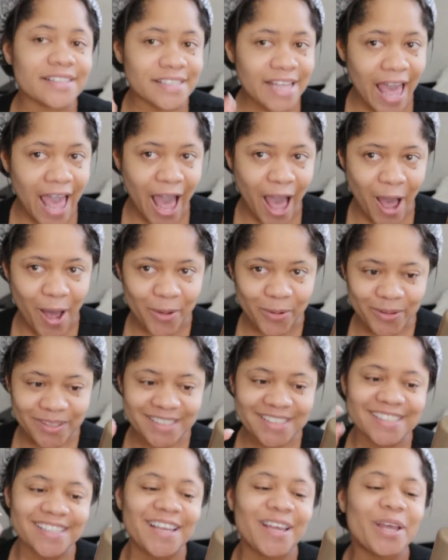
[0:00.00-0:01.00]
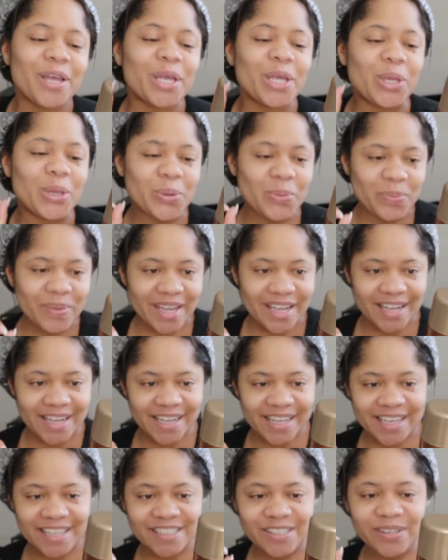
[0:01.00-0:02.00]
out
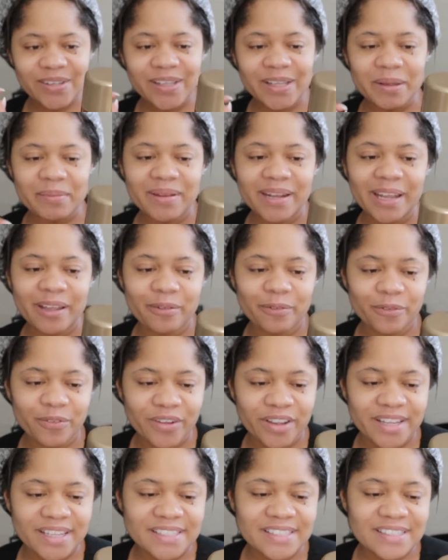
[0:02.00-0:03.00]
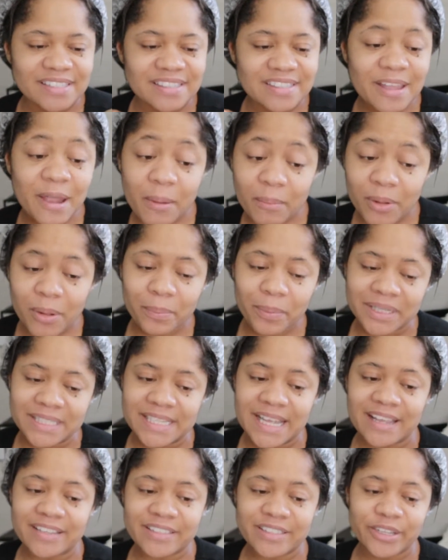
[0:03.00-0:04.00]
humidity to eliminate frizz. Thermal
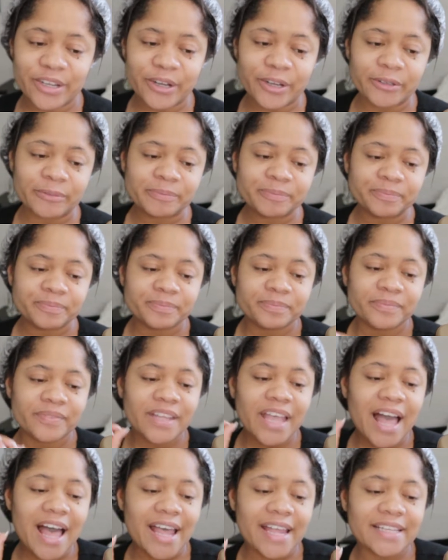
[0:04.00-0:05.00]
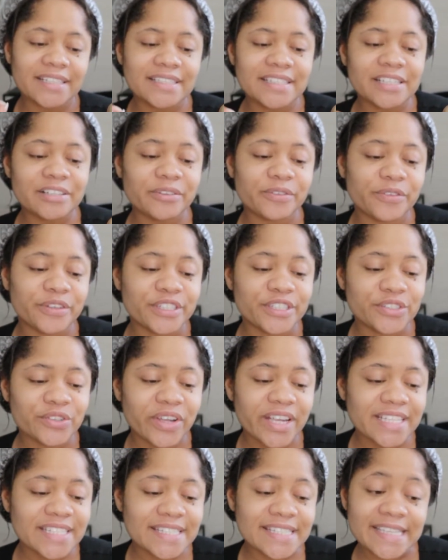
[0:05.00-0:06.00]
protector, ideal for
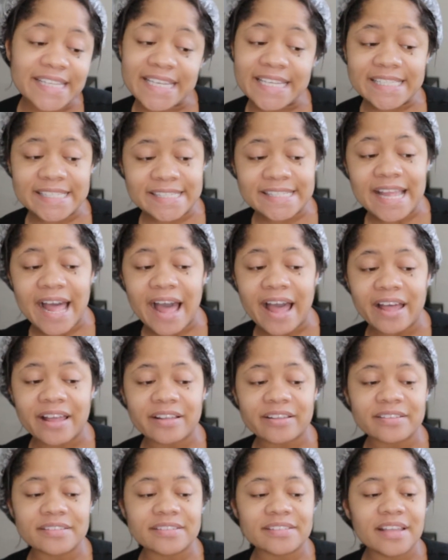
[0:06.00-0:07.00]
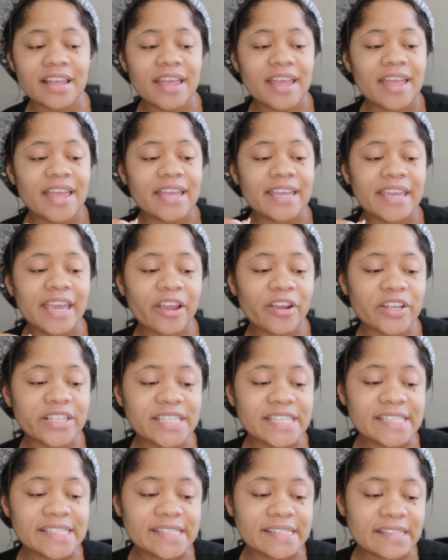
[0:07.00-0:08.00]
straight, sleek styles.
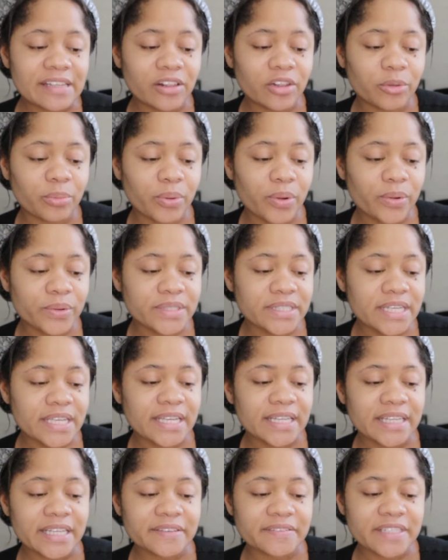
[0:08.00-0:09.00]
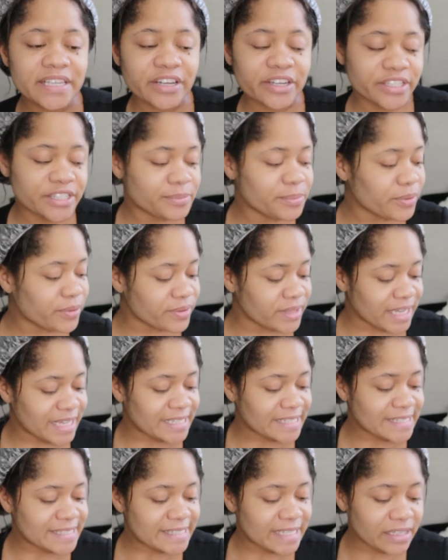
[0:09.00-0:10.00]
Keratin silk protein leaves hair smooth
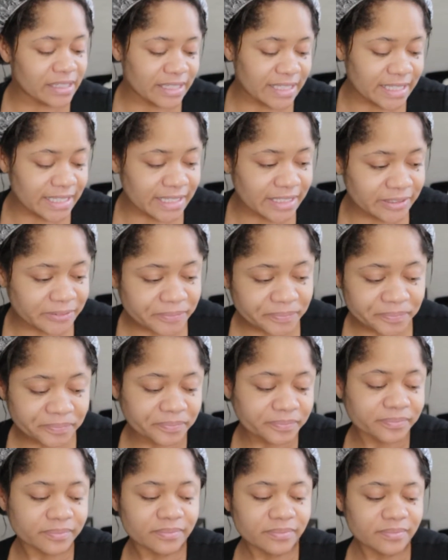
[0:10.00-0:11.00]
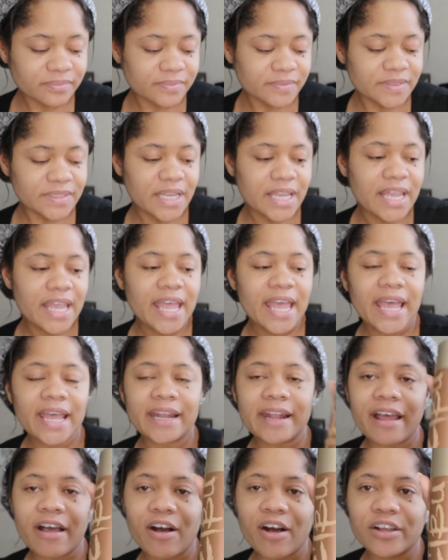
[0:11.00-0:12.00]
and silky.
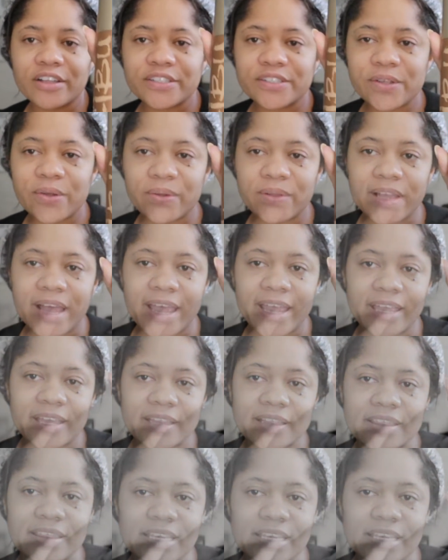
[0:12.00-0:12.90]
And I also like